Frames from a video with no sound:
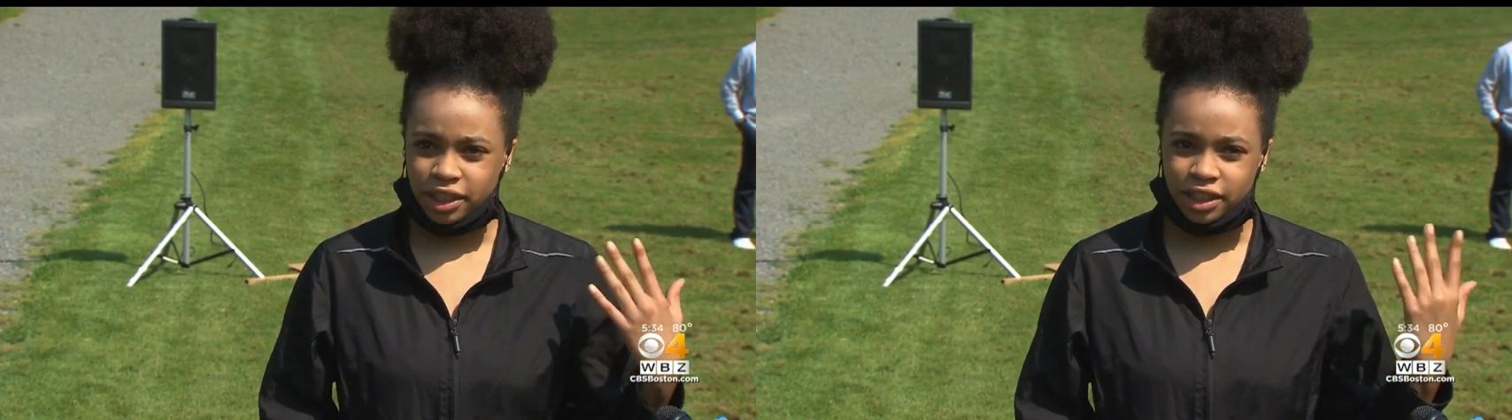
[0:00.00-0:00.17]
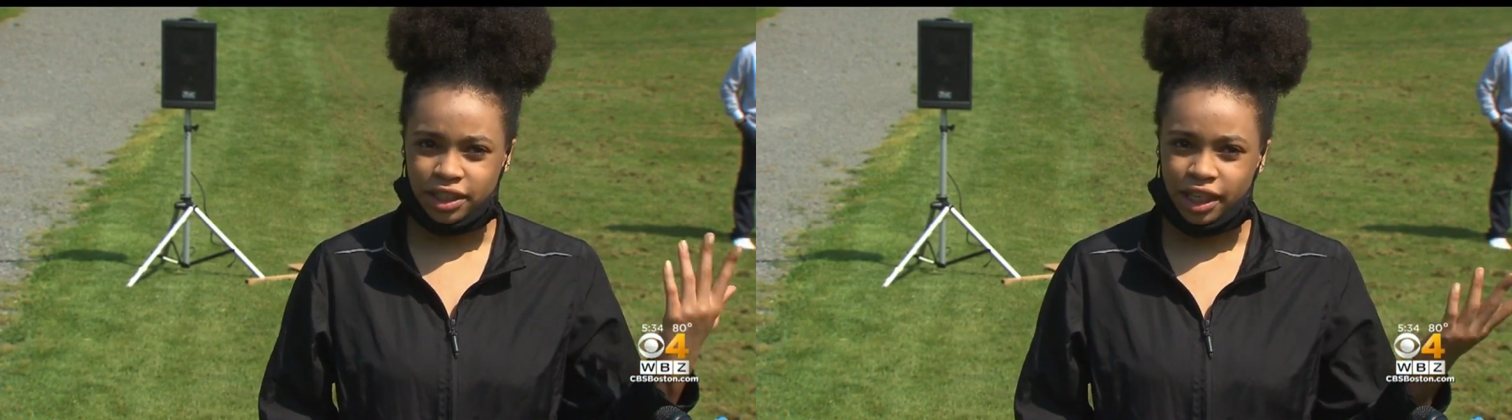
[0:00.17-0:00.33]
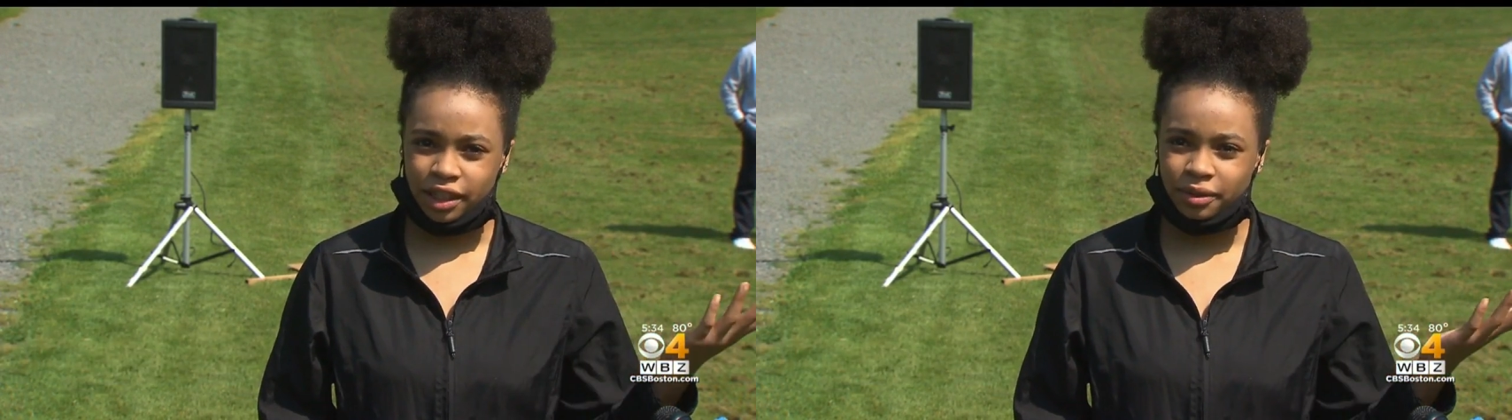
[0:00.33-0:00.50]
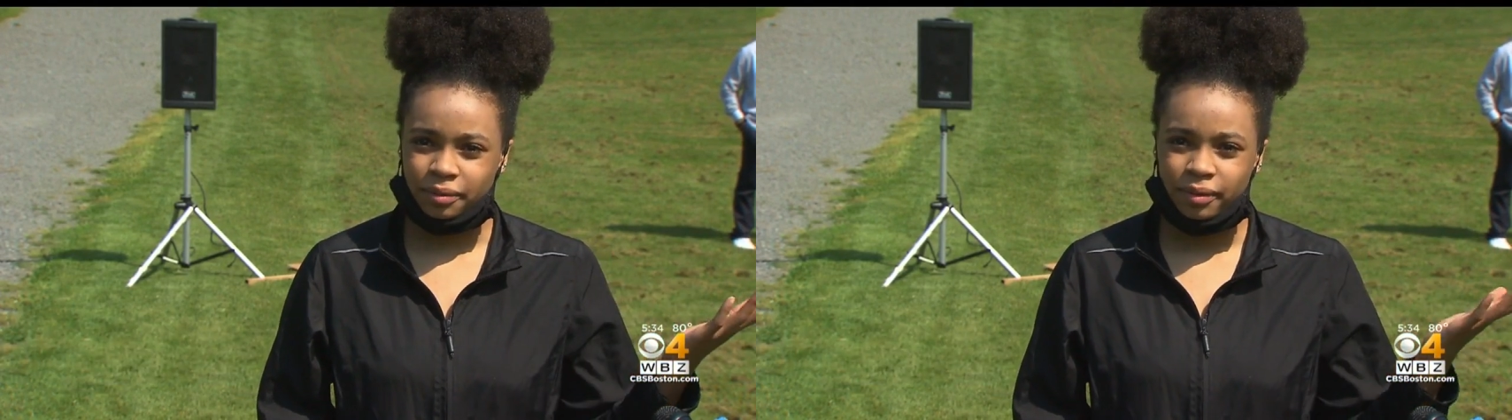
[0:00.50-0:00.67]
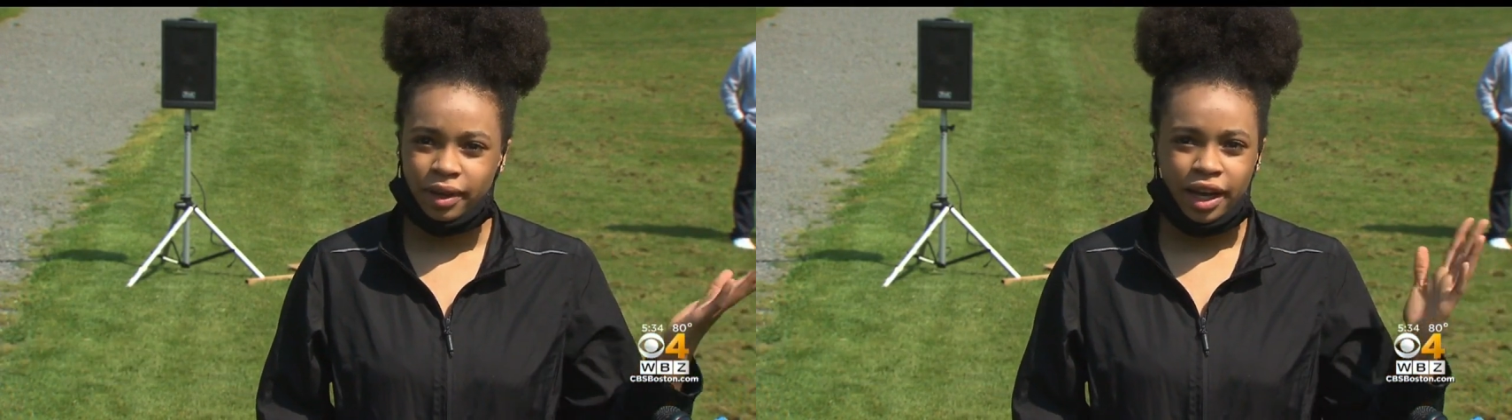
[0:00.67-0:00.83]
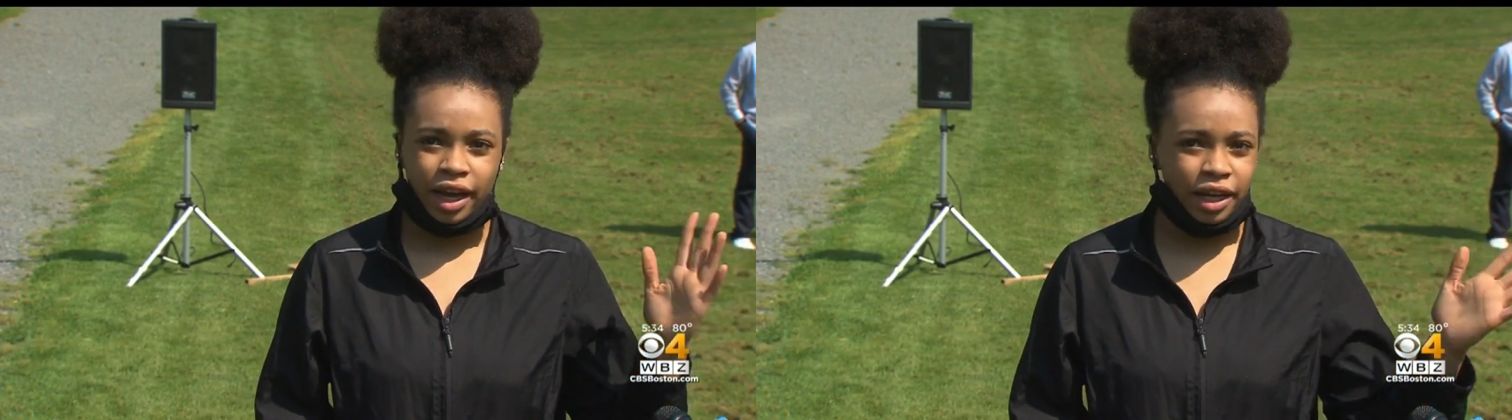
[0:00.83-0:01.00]
as like
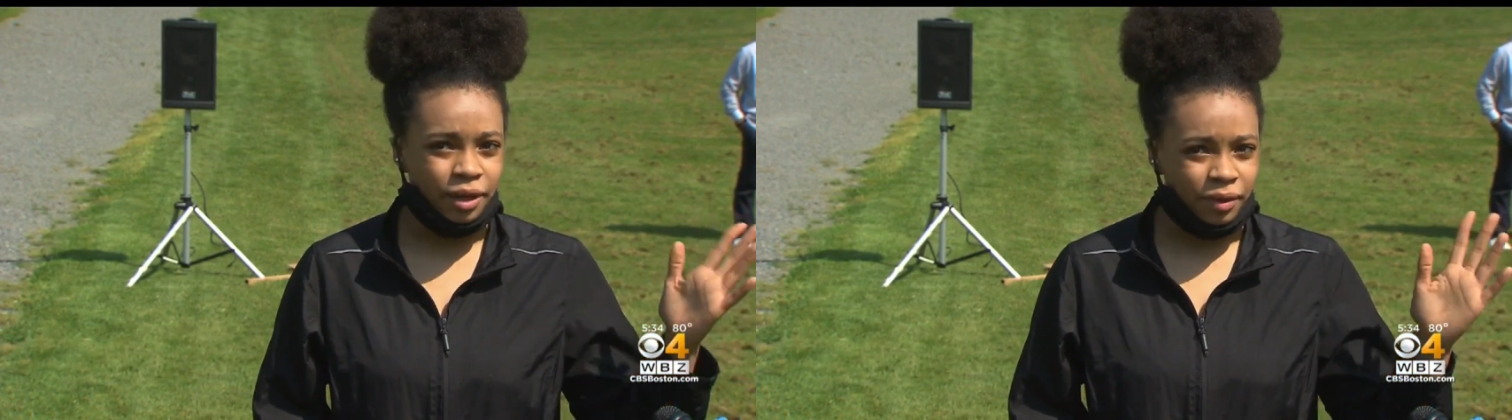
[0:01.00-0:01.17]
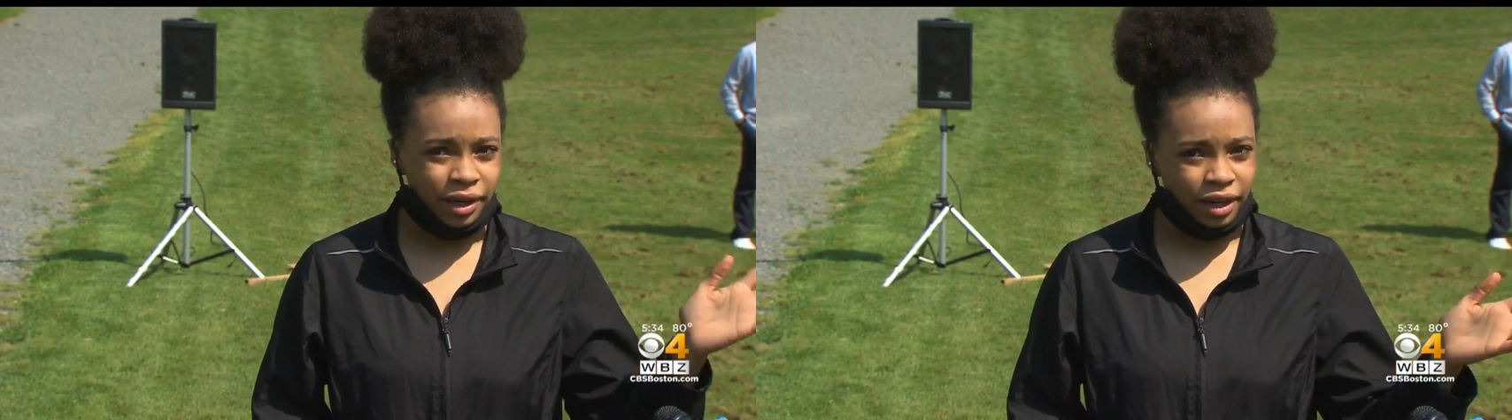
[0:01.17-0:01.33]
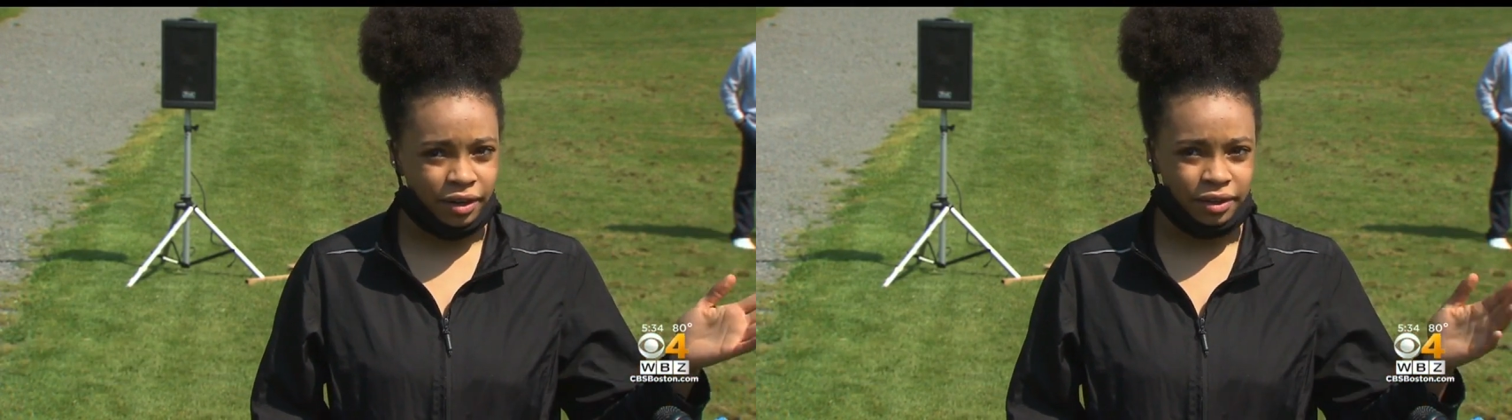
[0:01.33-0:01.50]
anyone